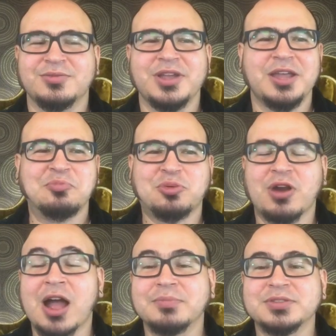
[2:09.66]
we had
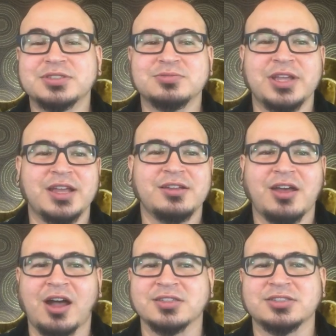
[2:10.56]
props, we had
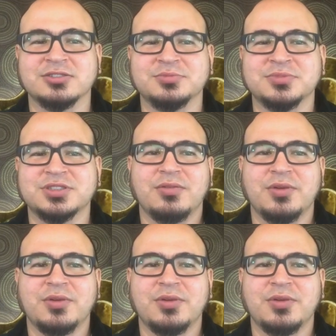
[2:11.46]
costumes,